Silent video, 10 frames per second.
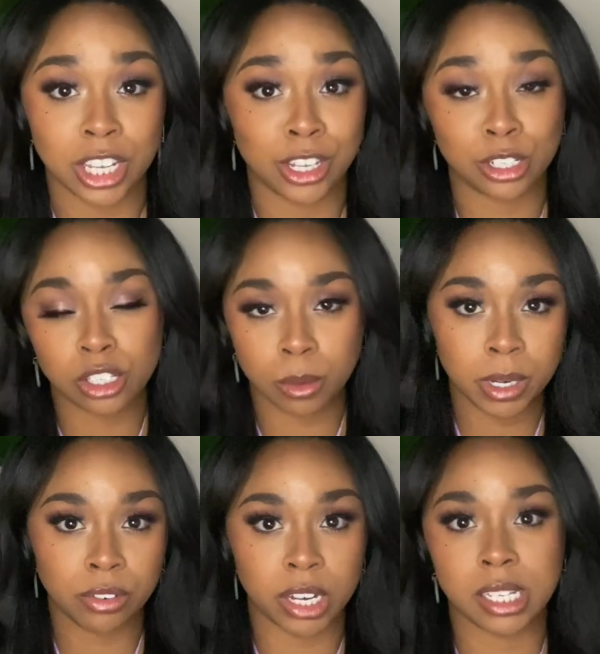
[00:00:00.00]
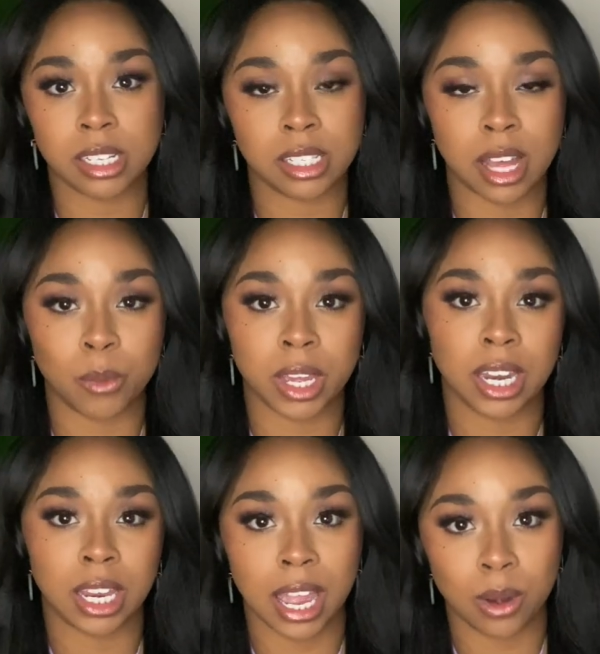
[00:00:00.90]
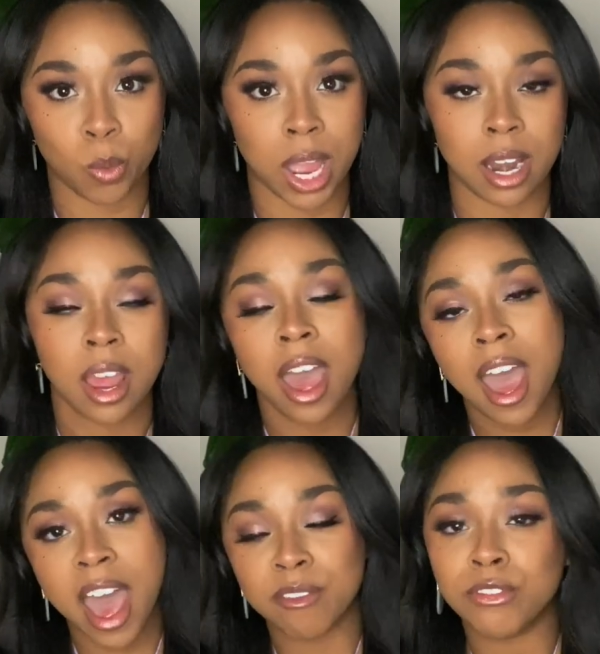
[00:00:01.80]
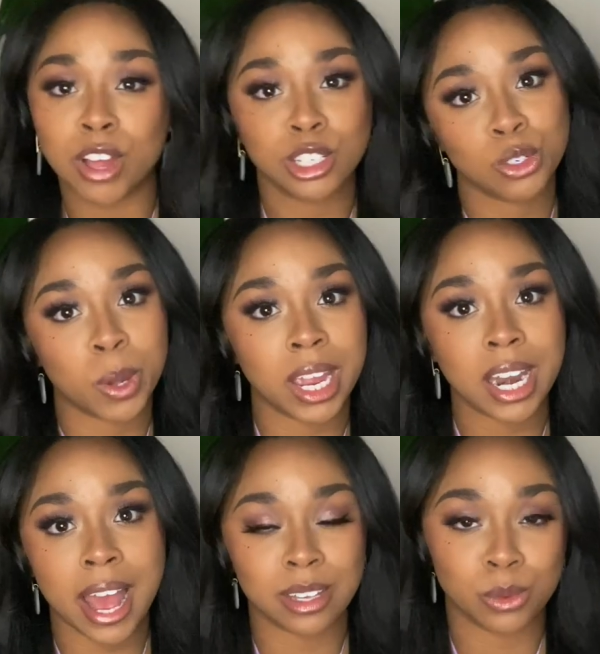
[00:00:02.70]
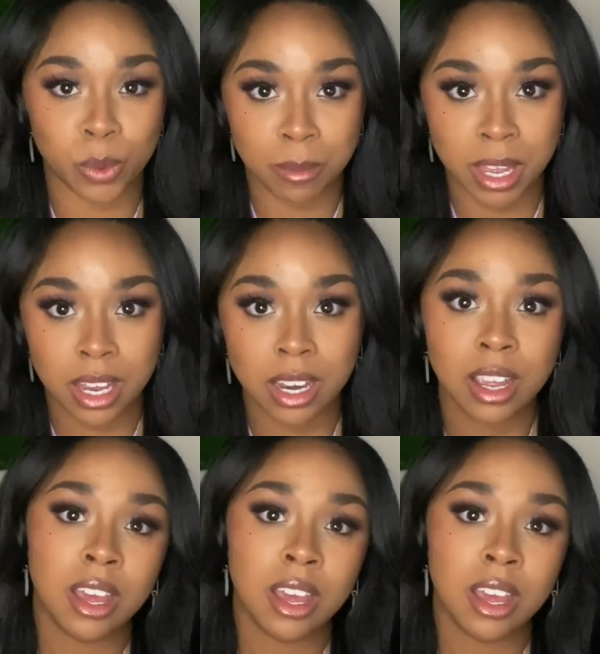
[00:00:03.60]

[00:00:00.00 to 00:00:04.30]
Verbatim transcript: There's so many reasons that we can gain weight and fluctuate as women.